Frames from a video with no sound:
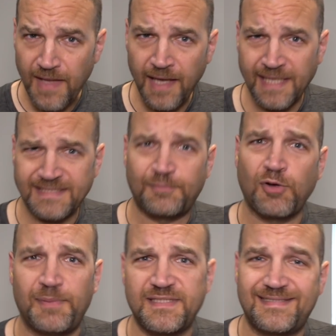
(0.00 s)
and gets a
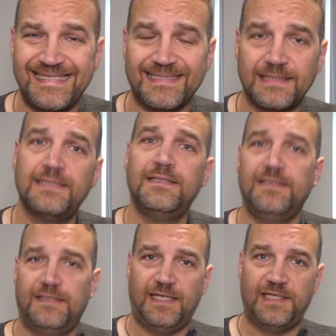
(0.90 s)
proper seal
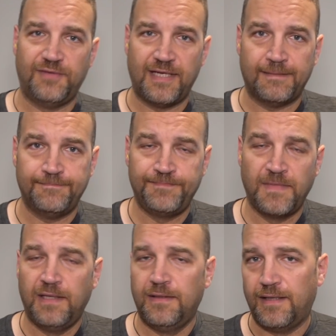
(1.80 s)
in your ear.
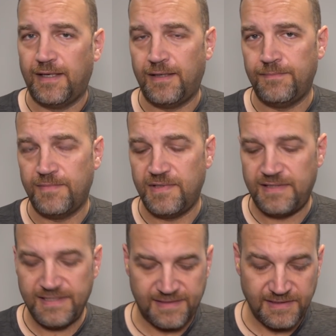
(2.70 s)

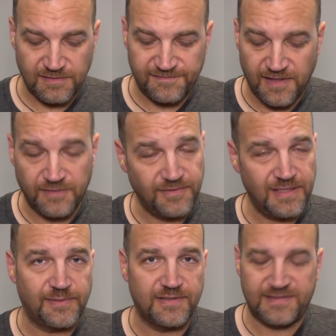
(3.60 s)
These things offer
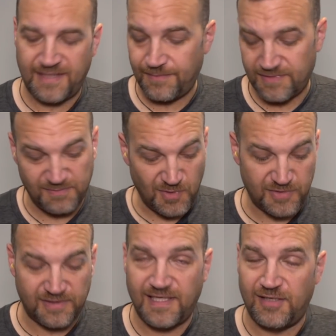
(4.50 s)
around about the same as
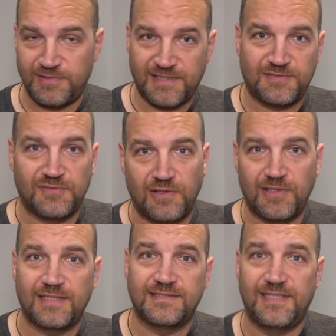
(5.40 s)
most of the hearing protection we're going
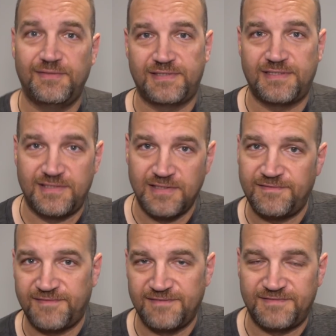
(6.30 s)
to look at today, which is
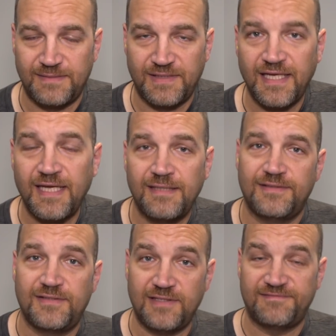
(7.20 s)
35
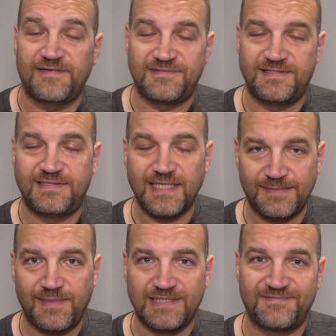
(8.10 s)
dBA, 35
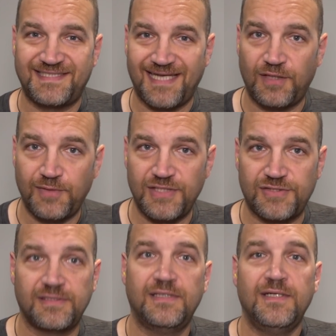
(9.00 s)
decibels of
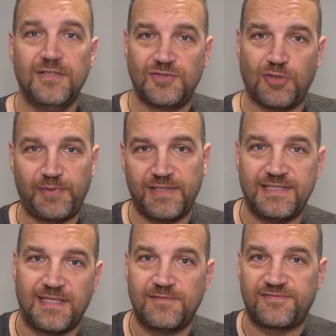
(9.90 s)
attenuation, dropping you
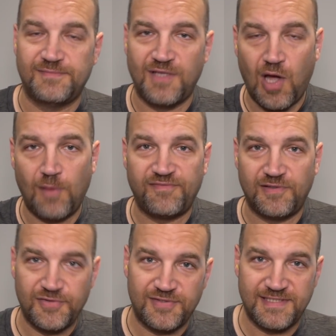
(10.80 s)
down from the
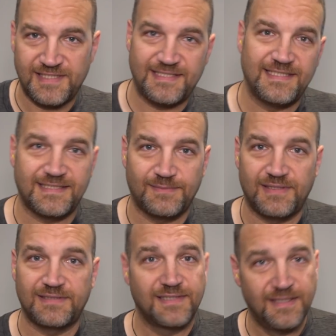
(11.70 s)
harmful 160
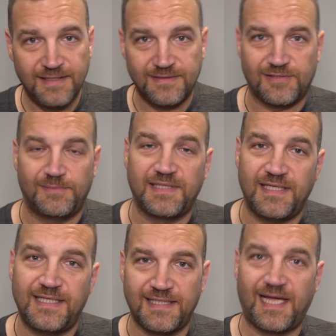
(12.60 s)
decibels to something
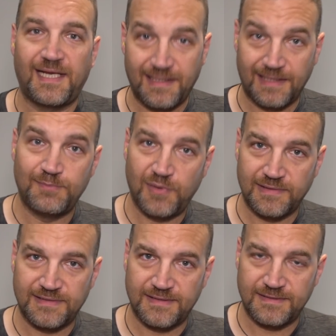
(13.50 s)
that you can handle in
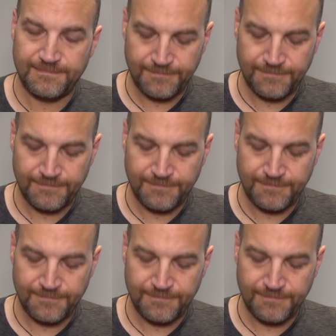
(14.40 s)
pulses.